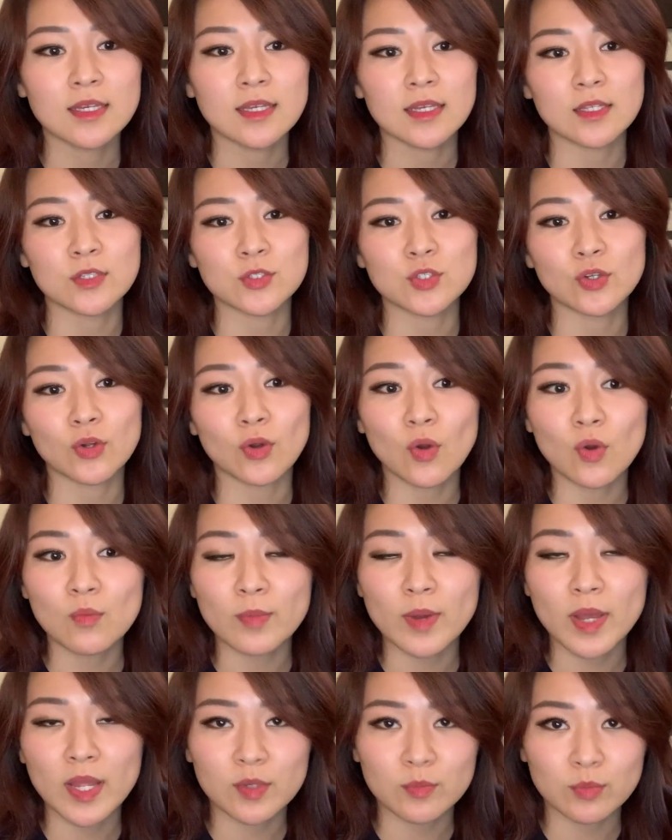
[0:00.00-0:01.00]
into your home
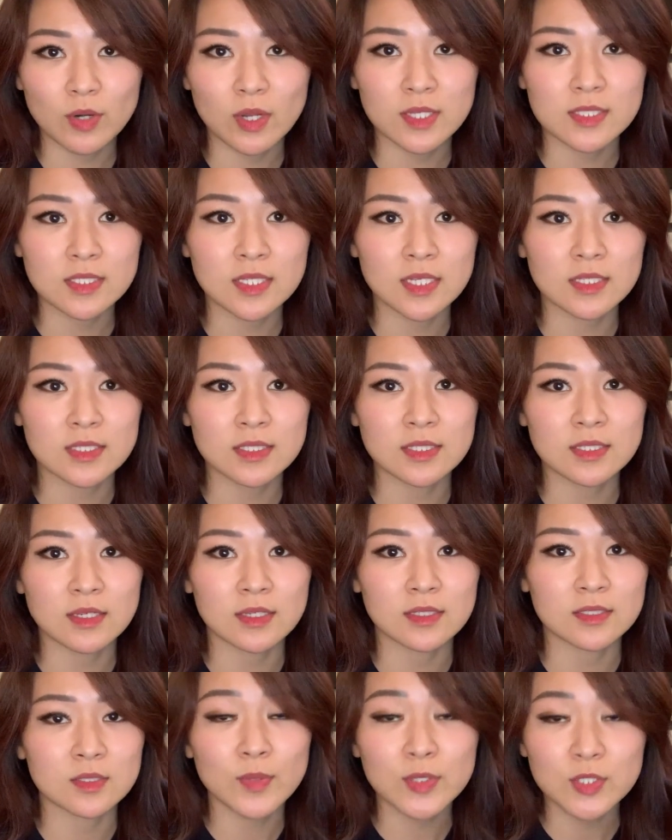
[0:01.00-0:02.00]
buying process,
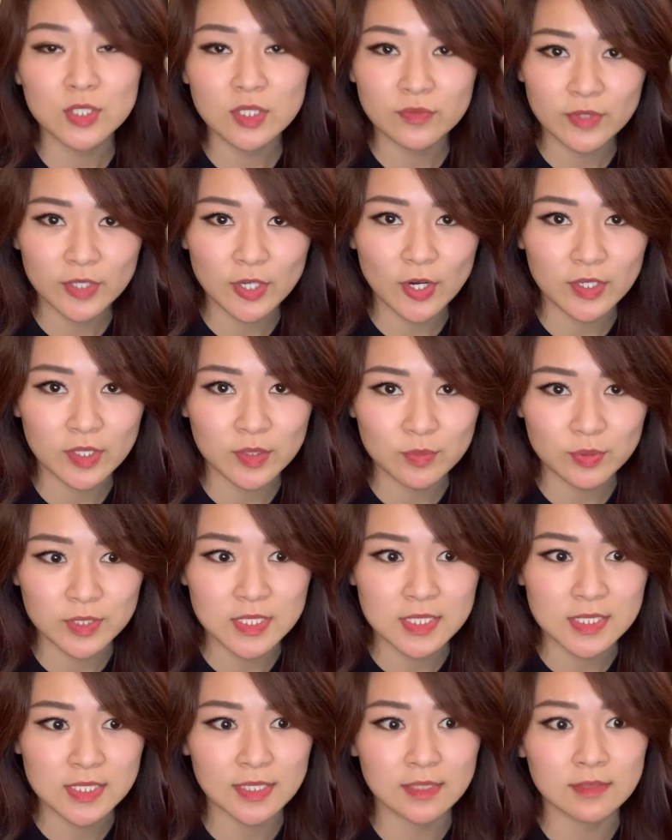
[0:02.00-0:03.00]
especially regarding
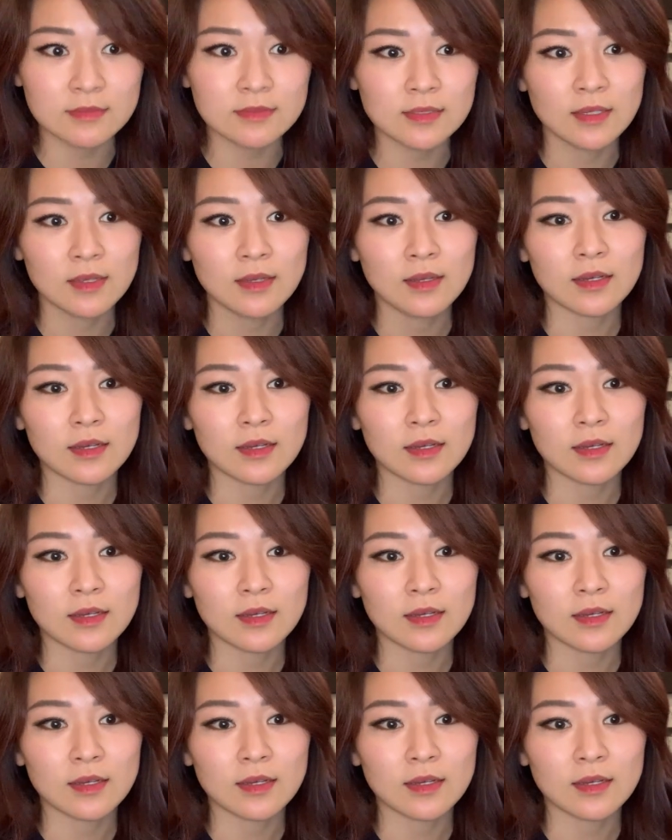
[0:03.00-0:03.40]
pre-sales.